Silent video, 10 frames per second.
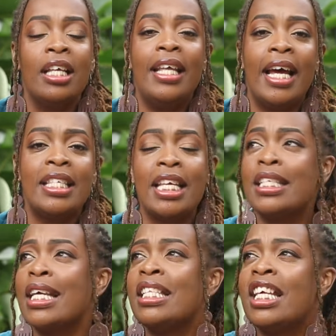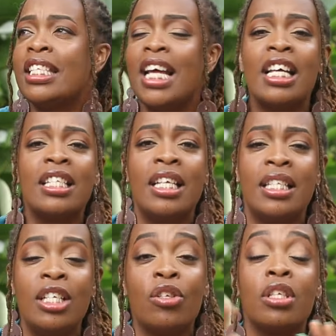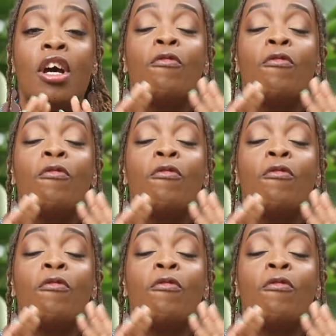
the ancestors, the stars, the seasons,